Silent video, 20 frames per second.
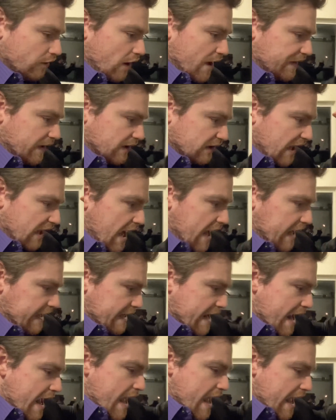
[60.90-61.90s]
on the line
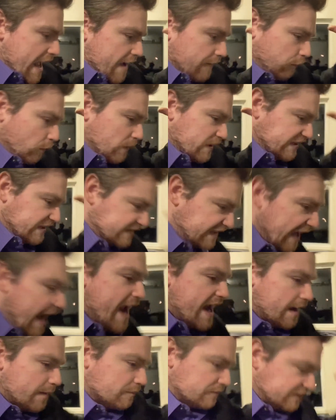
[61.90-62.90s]
every
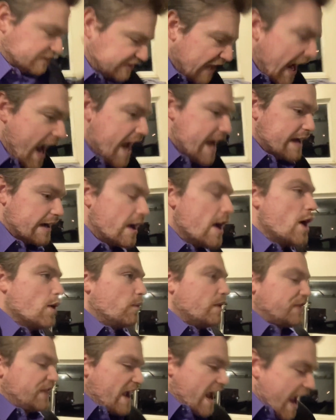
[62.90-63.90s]
damn day
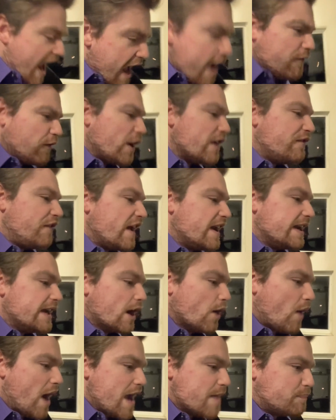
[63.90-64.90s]
with every
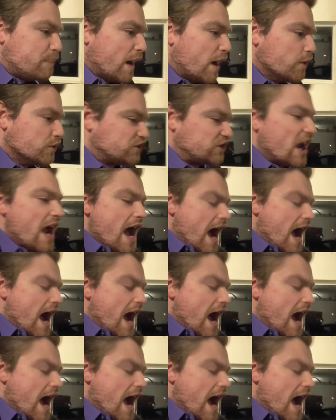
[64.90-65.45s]
video I post.